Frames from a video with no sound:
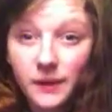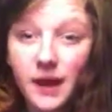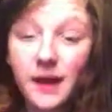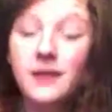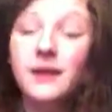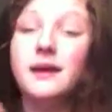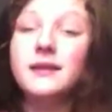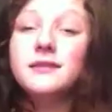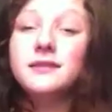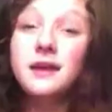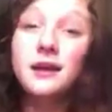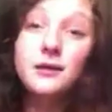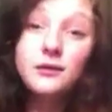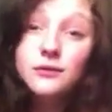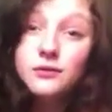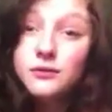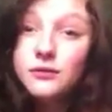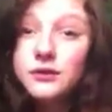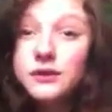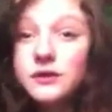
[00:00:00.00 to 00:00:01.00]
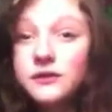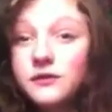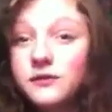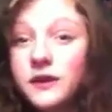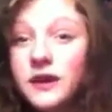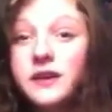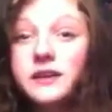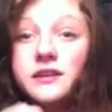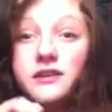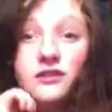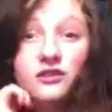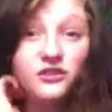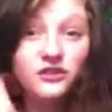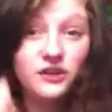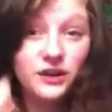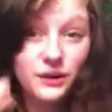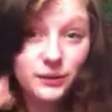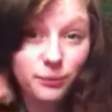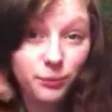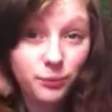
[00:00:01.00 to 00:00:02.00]
and that sounds really fake and
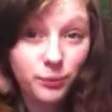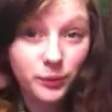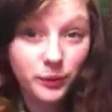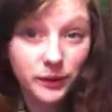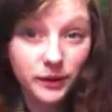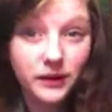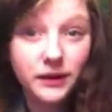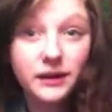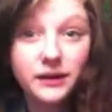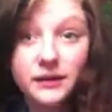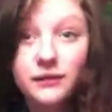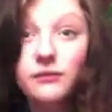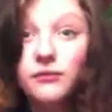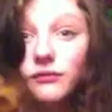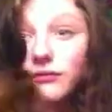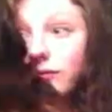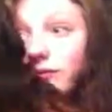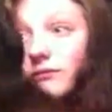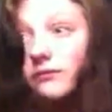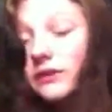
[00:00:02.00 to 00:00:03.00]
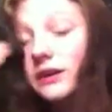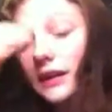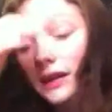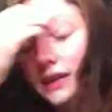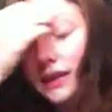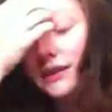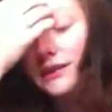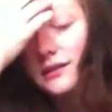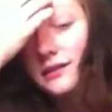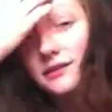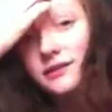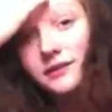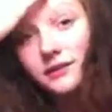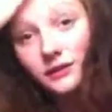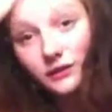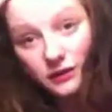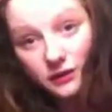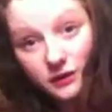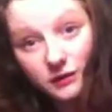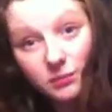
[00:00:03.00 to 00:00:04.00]
shit, but it really is a
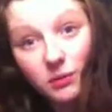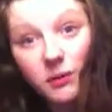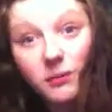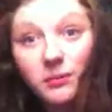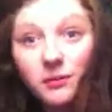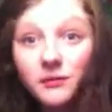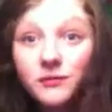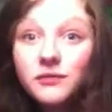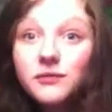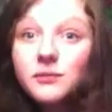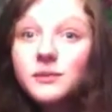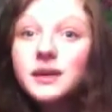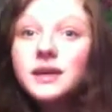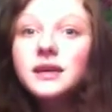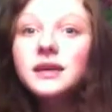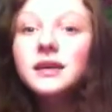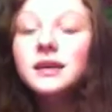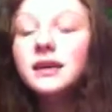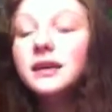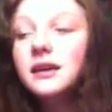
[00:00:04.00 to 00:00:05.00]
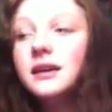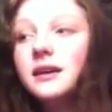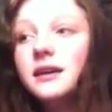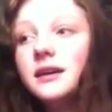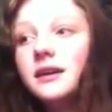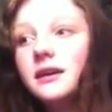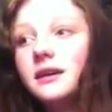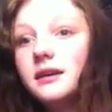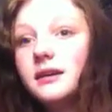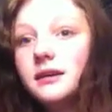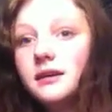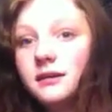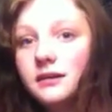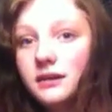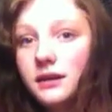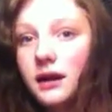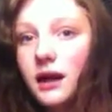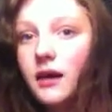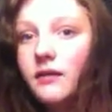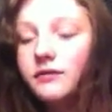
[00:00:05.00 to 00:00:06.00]
serious problem for me,
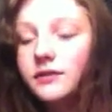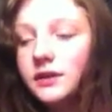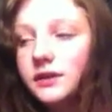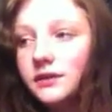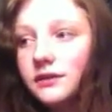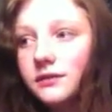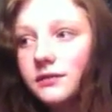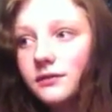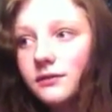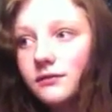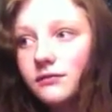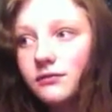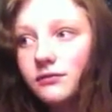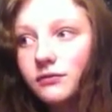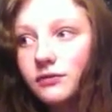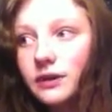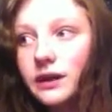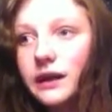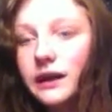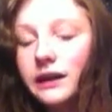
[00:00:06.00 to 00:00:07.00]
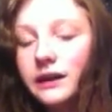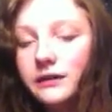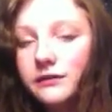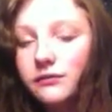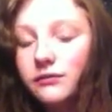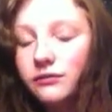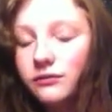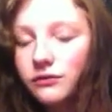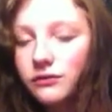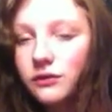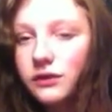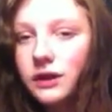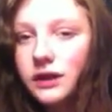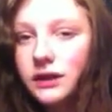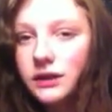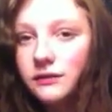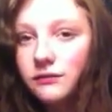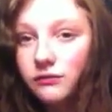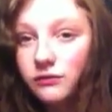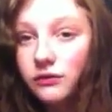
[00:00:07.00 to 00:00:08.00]
having really
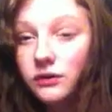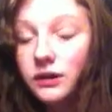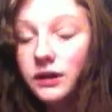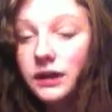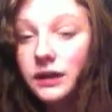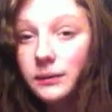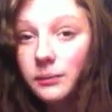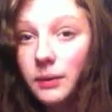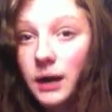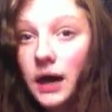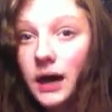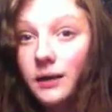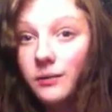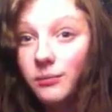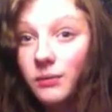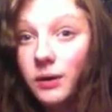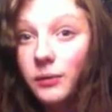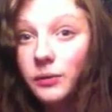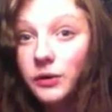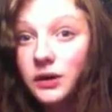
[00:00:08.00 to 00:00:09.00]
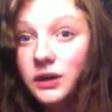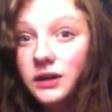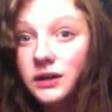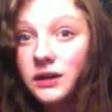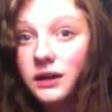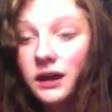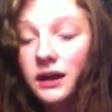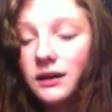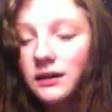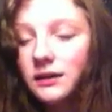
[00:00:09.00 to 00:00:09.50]
bad memory.